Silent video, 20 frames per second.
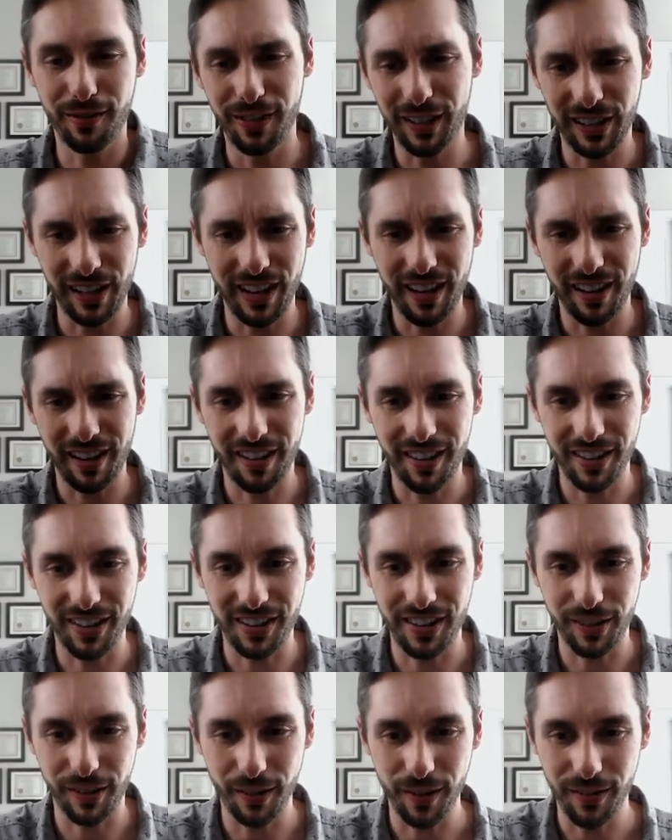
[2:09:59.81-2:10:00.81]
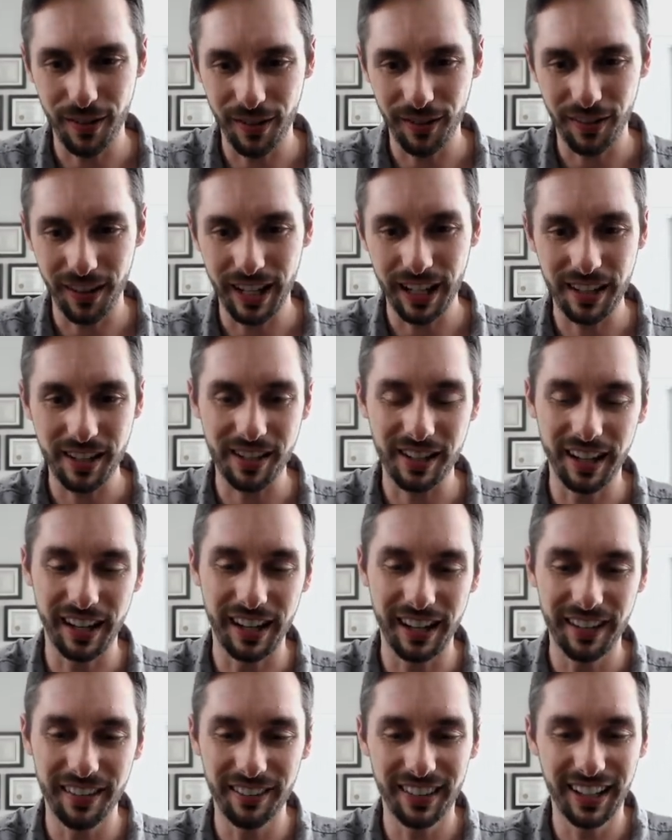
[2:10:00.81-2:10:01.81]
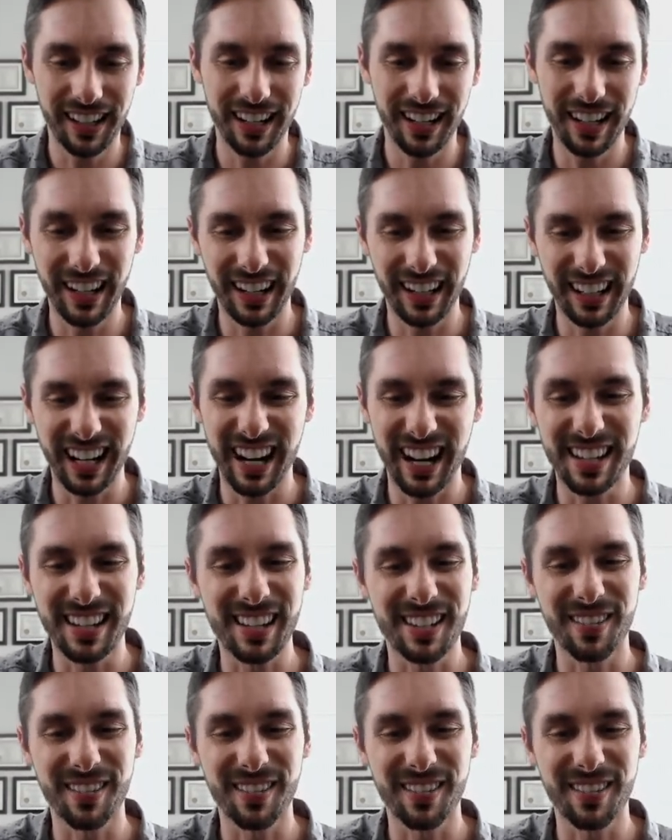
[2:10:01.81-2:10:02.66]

figure out how all this equipment works. Again, this is